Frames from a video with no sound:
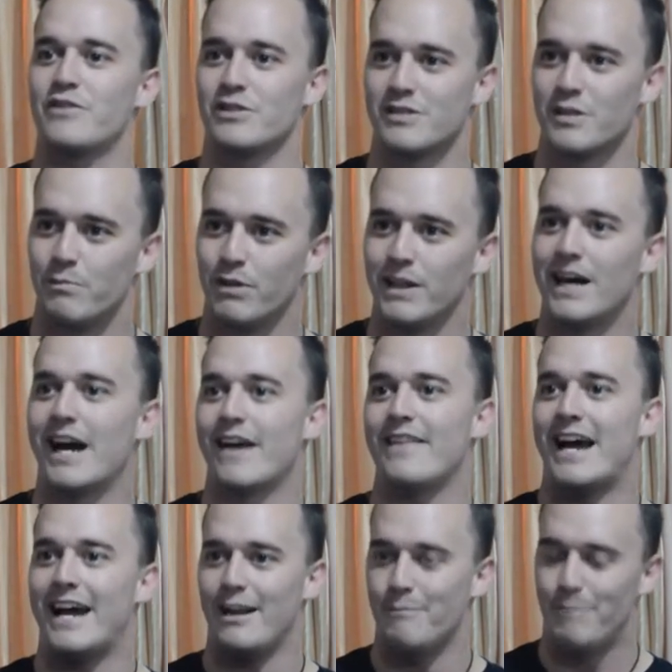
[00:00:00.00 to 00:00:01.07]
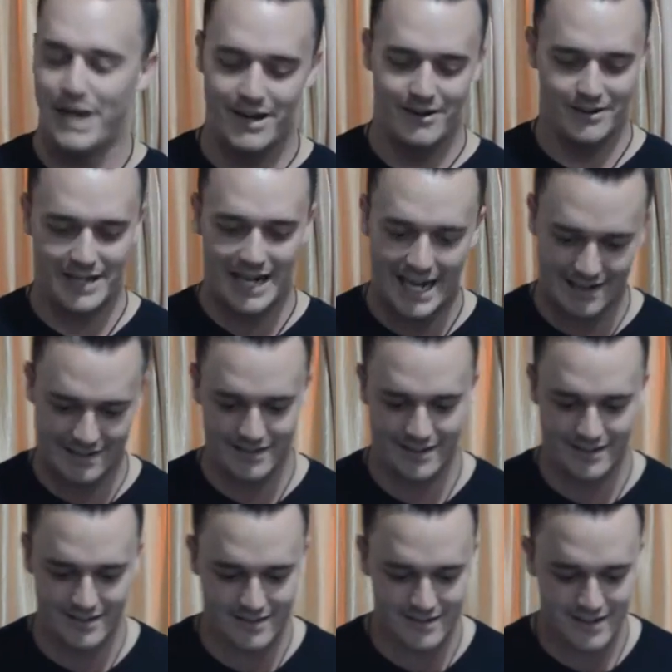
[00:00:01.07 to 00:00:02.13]
to supply that and pay our
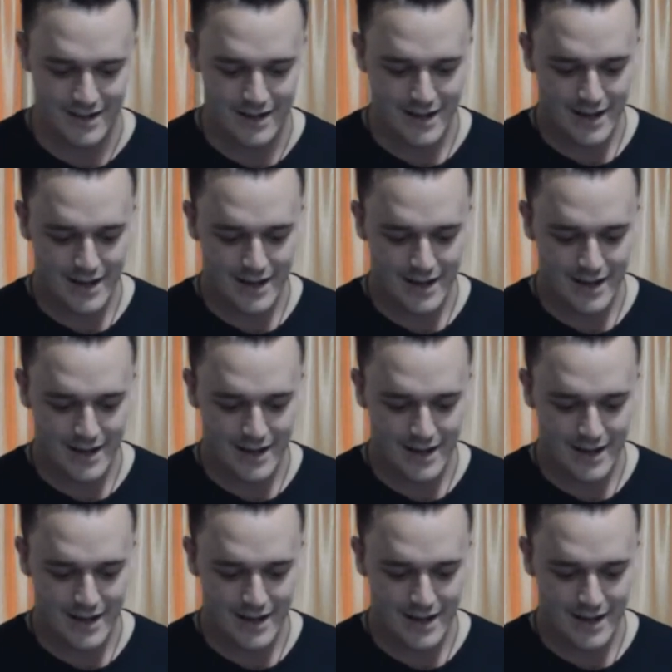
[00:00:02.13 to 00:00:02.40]
taxes.